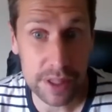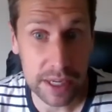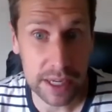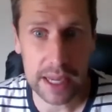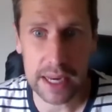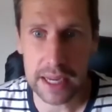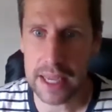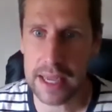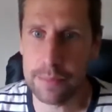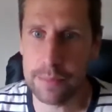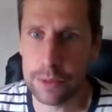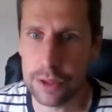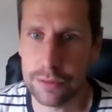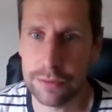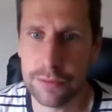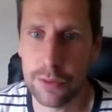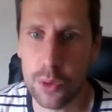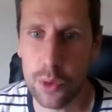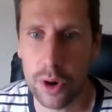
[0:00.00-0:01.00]
that kind of came to the
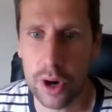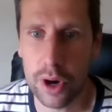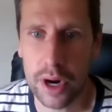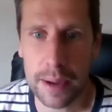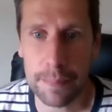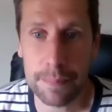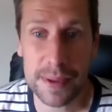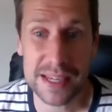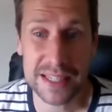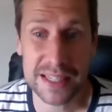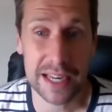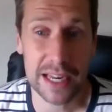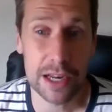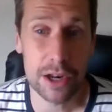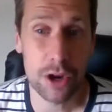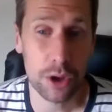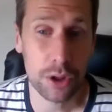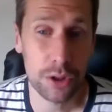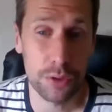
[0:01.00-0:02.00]
fore. I
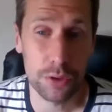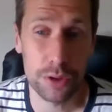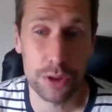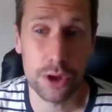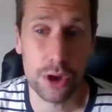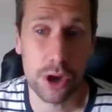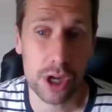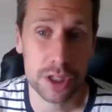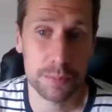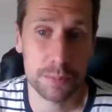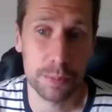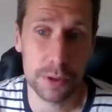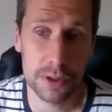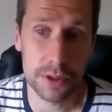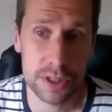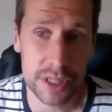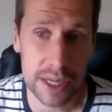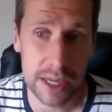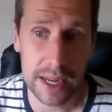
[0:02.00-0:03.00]
basically look through the
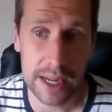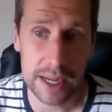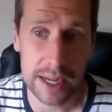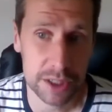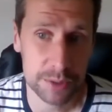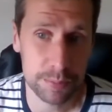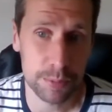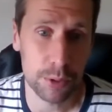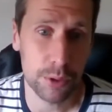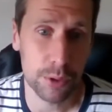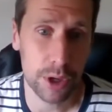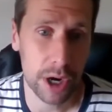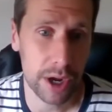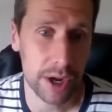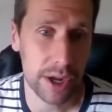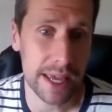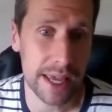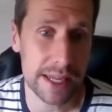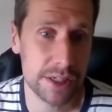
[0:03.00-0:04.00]
Gospels and I explore
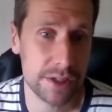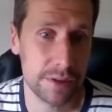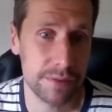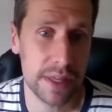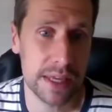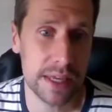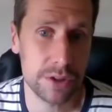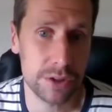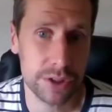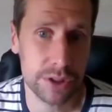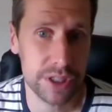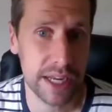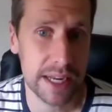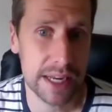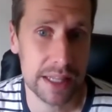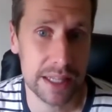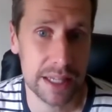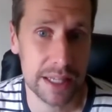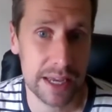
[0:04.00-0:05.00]
how each of these are
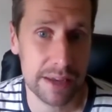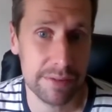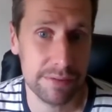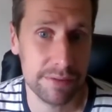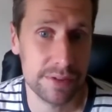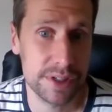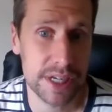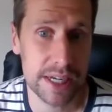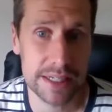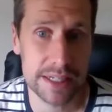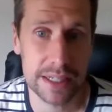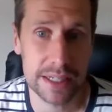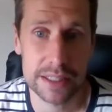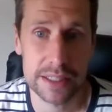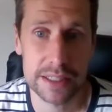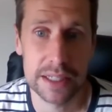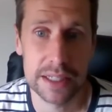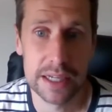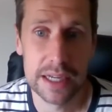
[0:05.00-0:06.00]
seen in the life of
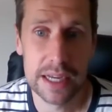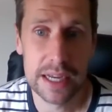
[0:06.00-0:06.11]
Jesus.